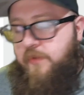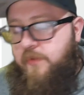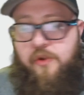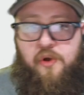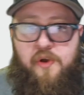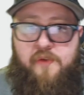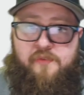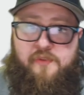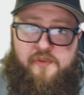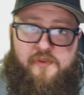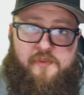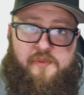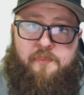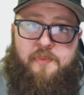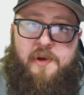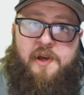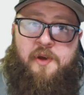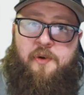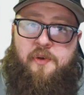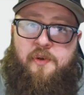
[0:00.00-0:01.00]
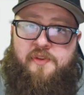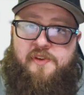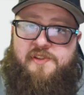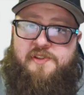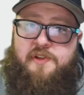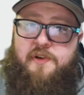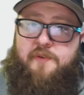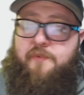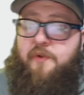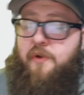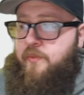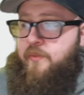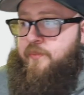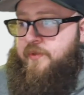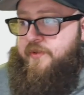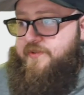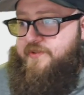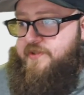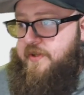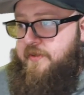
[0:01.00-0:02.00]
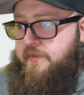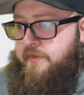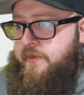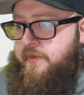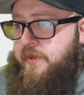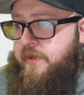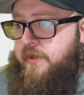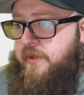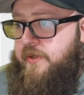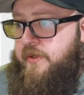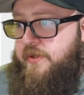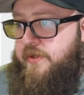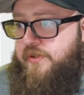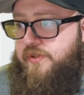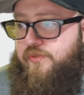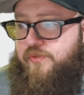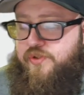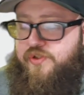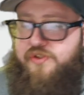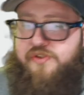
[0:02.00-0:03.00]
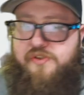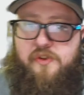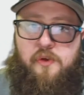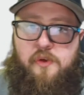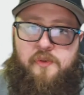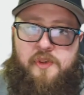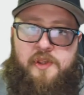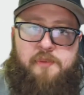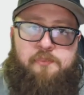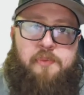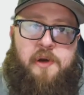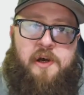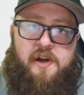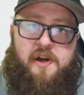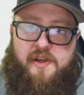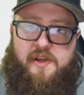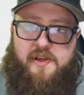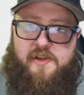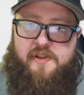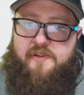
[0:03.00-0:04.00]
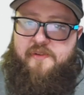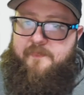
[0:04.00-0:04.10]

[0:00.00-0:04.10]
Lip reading: don't have to buy all this stuff all at once either. You slowly buy it